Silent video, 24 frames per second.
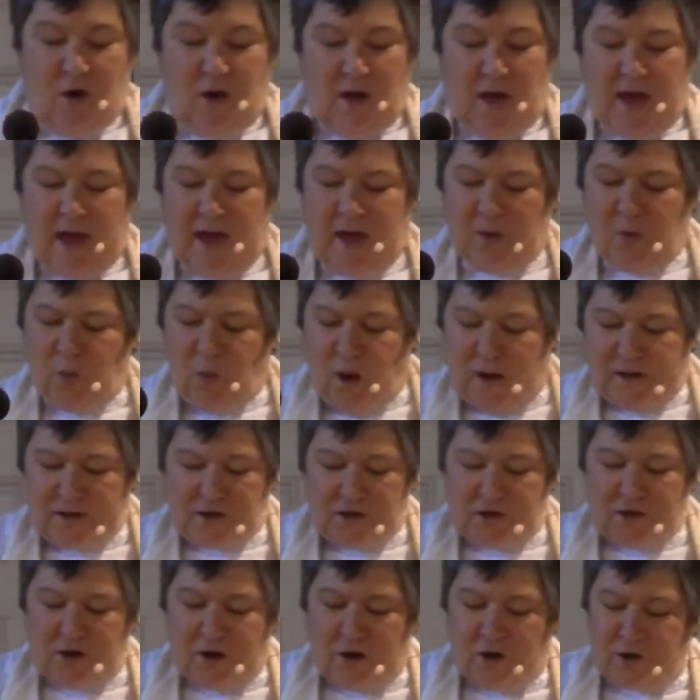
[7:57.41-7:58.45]
And what
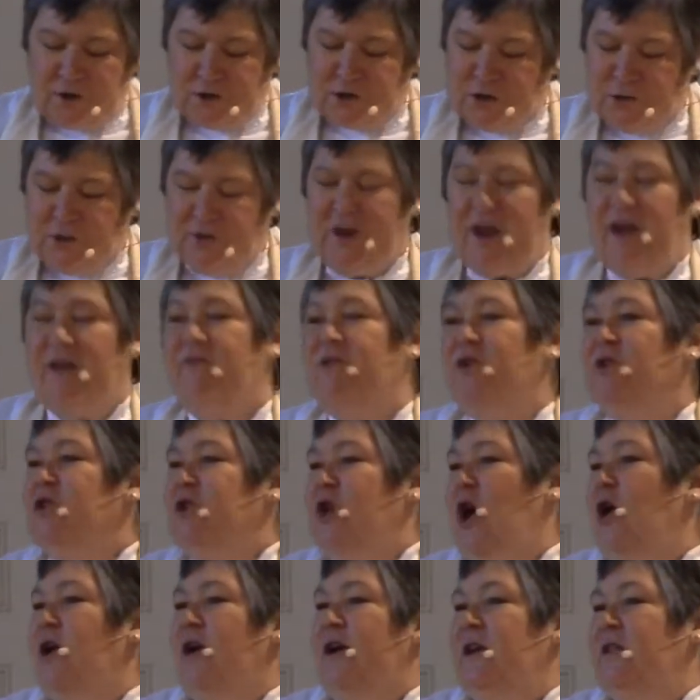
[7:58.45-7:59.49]
do those who never
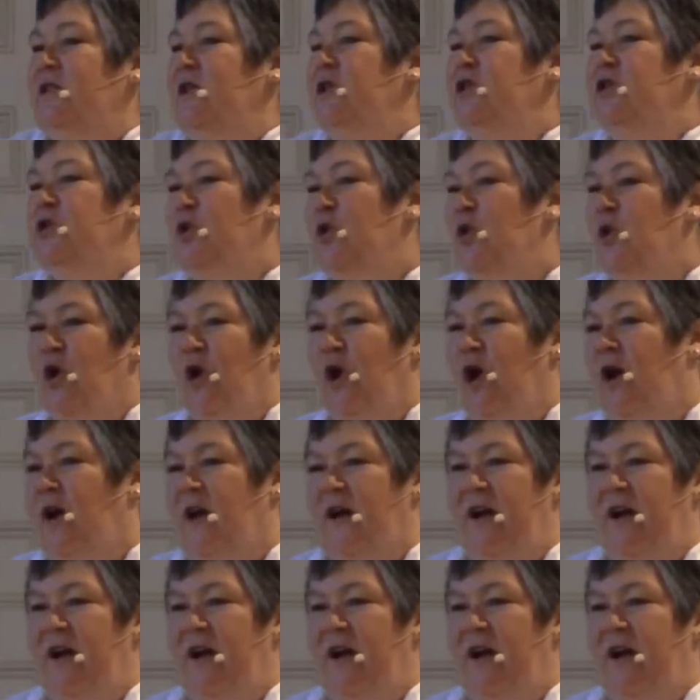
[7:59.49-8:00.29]
darken the door